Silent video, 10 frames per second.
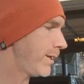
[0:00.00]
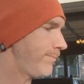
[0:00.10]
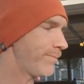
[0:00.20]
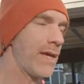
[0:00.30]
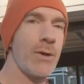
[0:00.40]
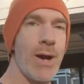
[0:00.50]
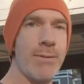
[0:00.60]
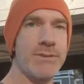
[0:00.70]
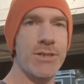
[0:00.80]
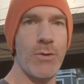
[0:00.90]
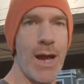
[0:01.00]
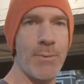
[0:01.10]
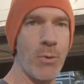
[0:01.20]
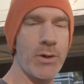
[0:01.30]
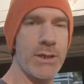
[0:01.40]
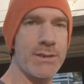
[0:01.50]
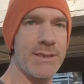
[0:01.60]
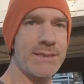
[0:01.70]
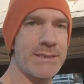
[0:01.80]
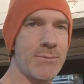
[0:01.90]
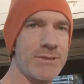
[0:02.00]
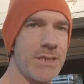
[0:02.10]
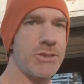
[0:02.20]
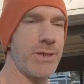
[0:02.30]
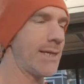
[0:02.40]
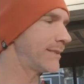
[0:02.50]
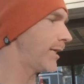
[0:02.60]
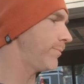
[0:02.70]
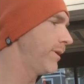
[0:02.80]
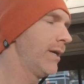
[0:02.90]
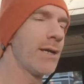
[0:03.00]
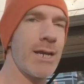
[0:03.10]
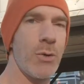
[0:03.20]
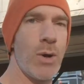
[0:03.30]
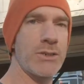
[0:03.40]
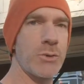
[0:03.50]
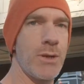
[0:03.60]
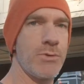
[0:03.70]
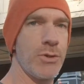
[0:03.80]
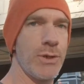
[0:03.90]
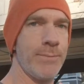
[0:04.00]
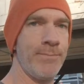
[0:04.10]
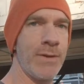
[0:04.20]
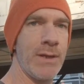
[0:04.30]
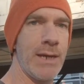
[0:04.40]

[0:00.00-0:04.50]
But anyway, so I'm going to work on this, set you guys up, kind of watch what I'm doing.